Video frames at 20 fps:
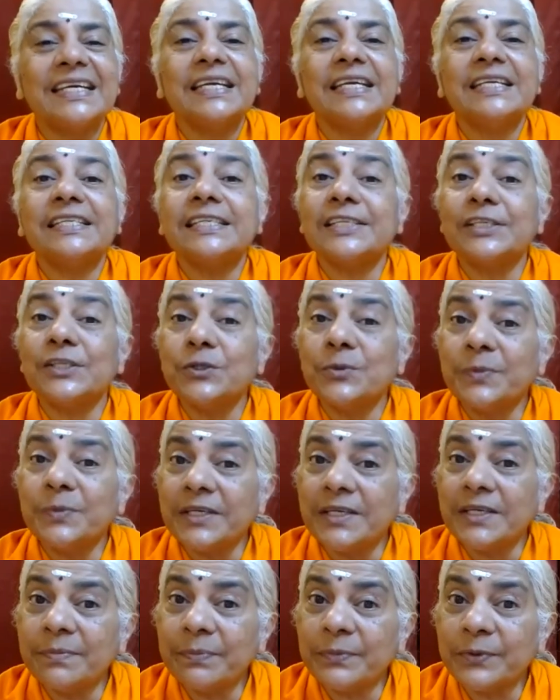It is
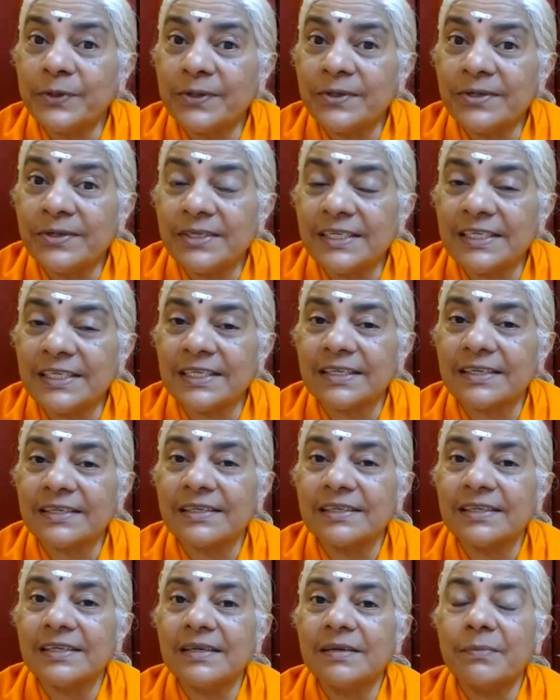
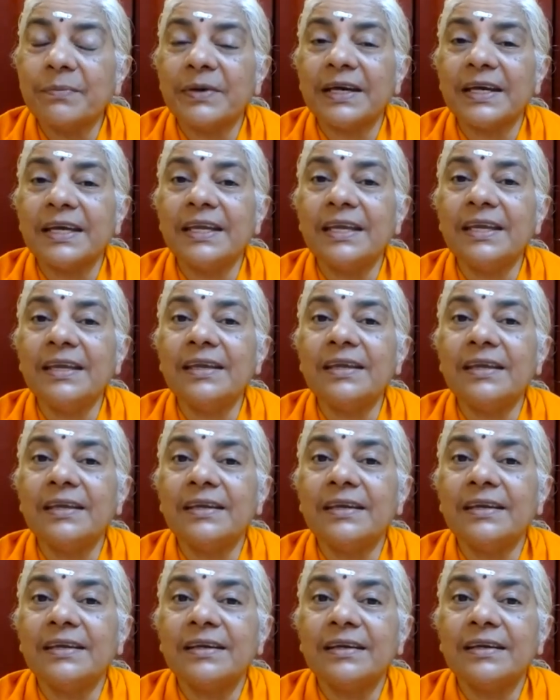superimposed by
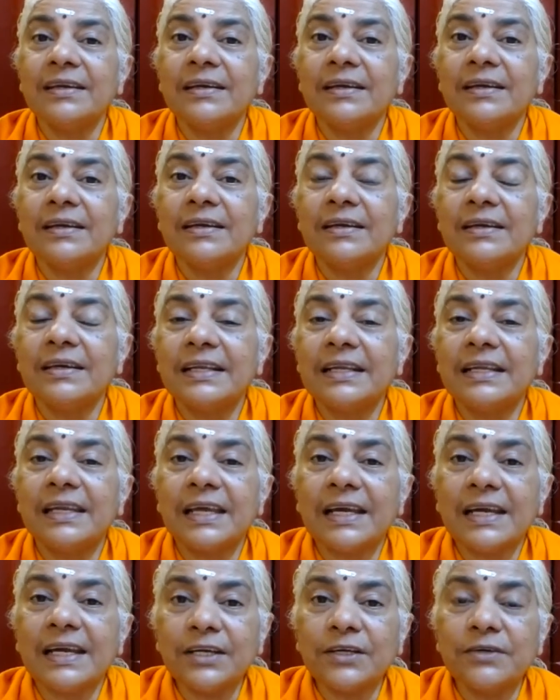
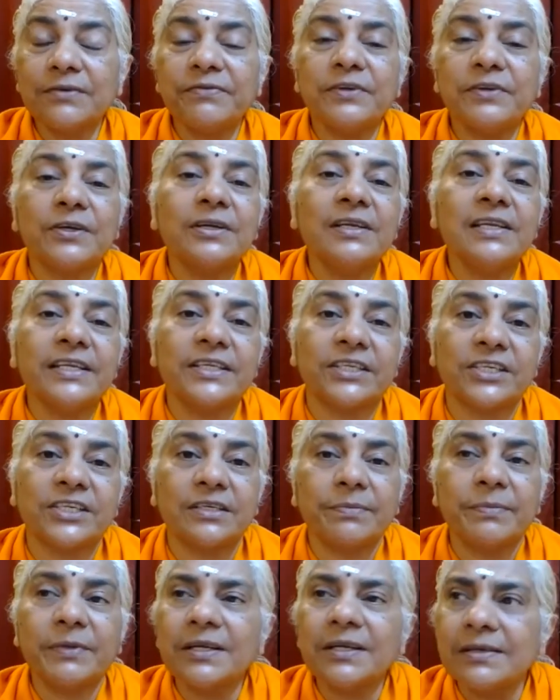lack of
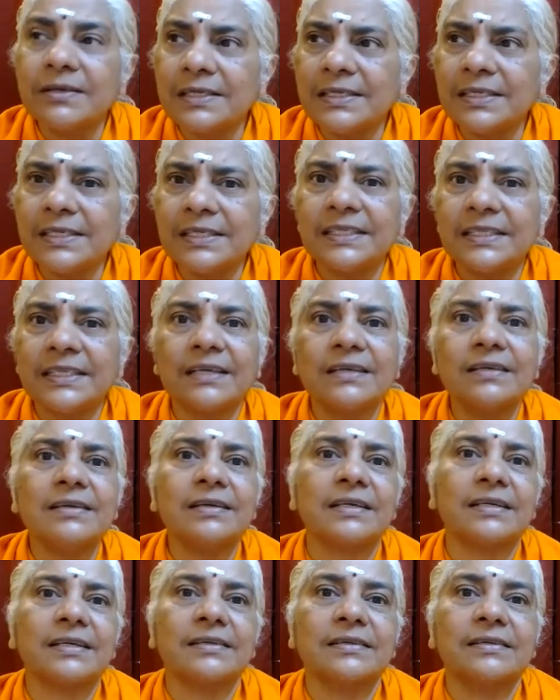knowledge because it is
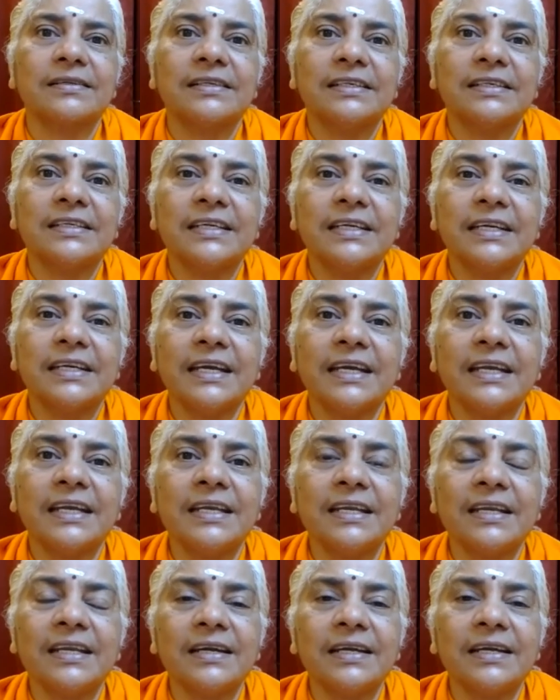dark
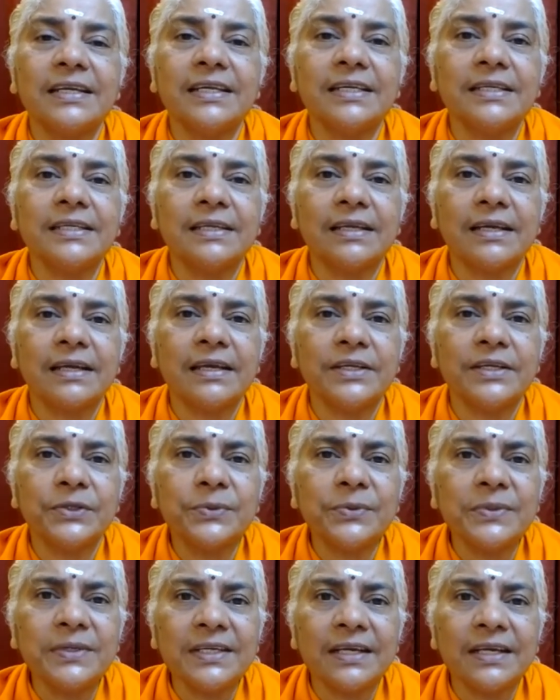and I, did, I
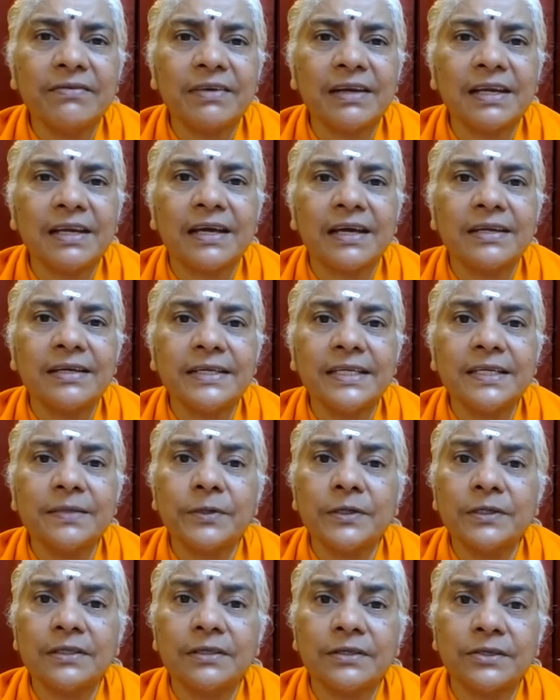don't have clarity
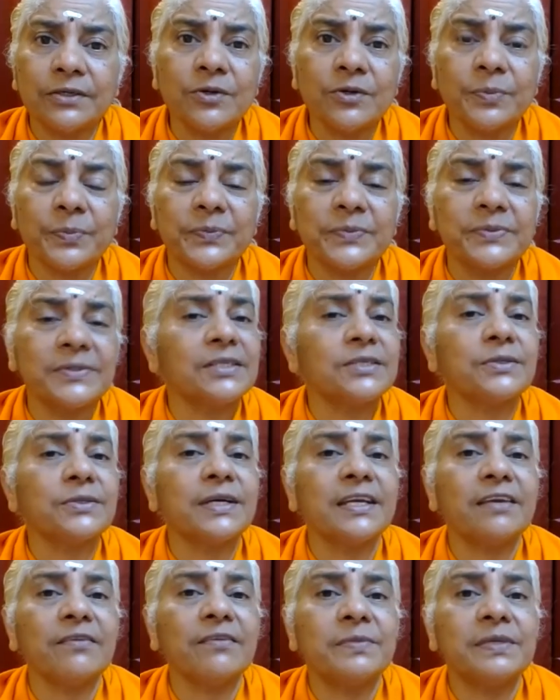about the rope. So
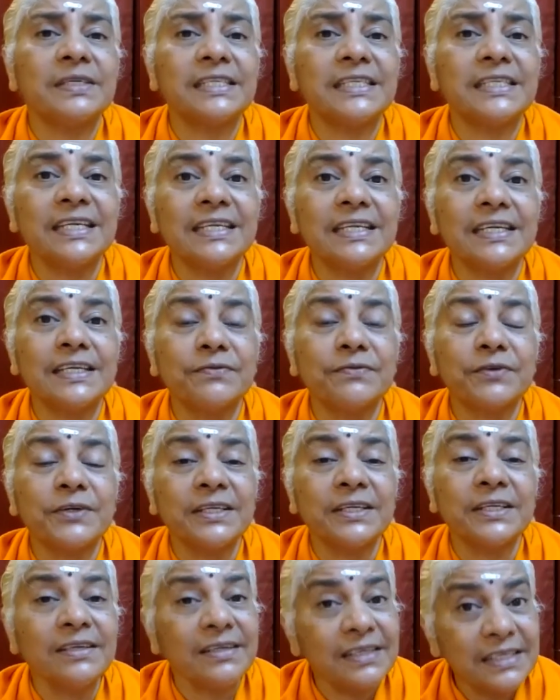I have mistaken it for
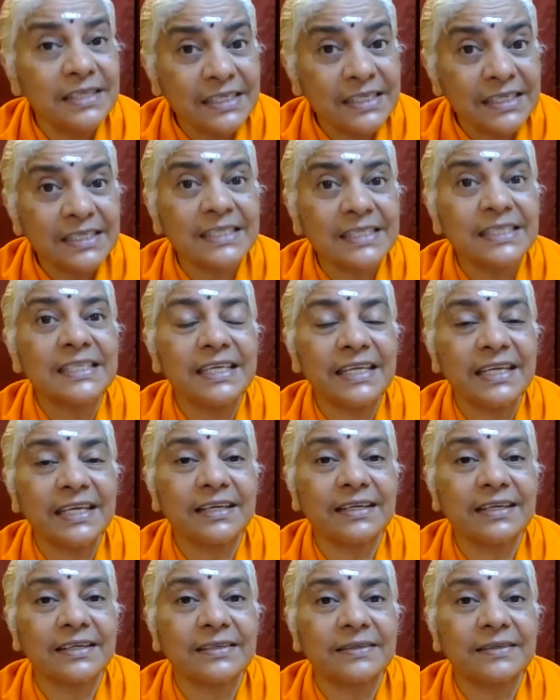a snake.